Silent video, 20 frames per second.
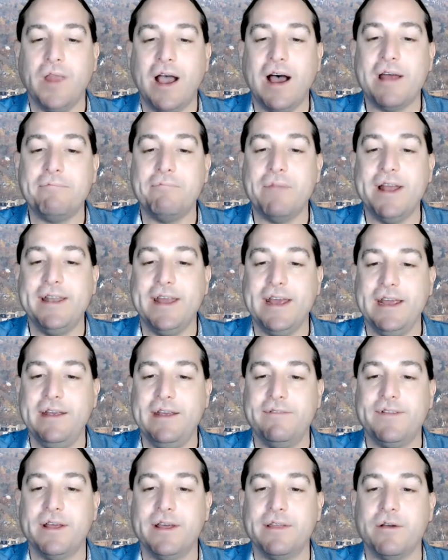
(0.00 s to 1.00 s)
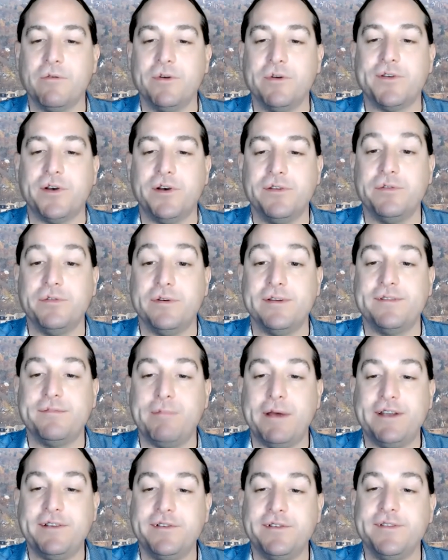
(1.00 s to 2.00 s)
On Monday evening, there was also a
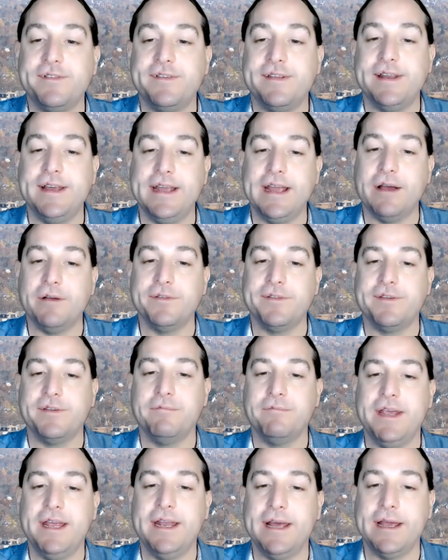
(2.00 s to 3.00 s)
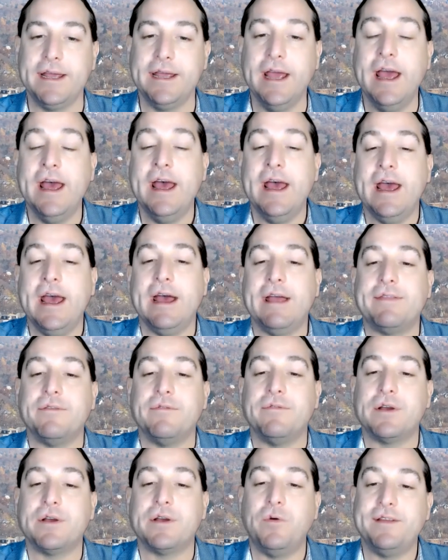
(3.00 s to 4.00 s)
special city council meeting at
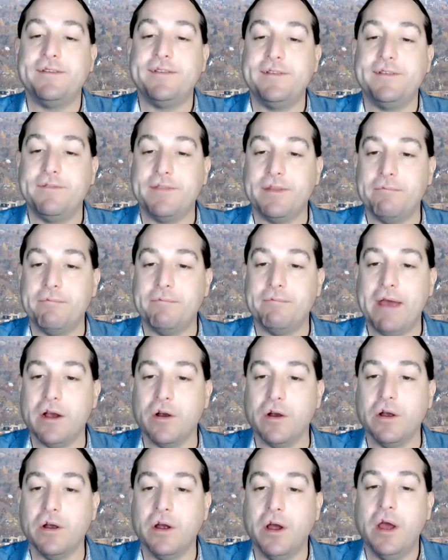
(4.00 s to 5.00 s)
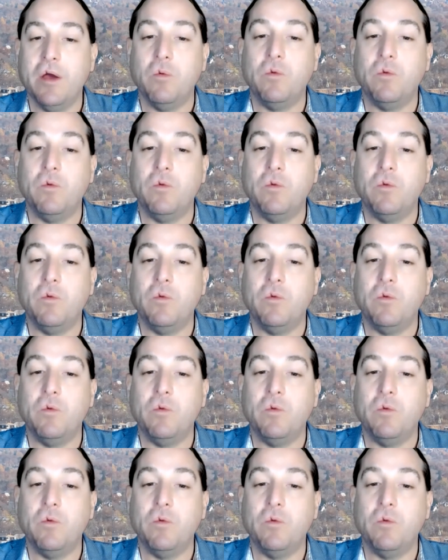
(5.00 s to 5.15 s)
the request of the mayor,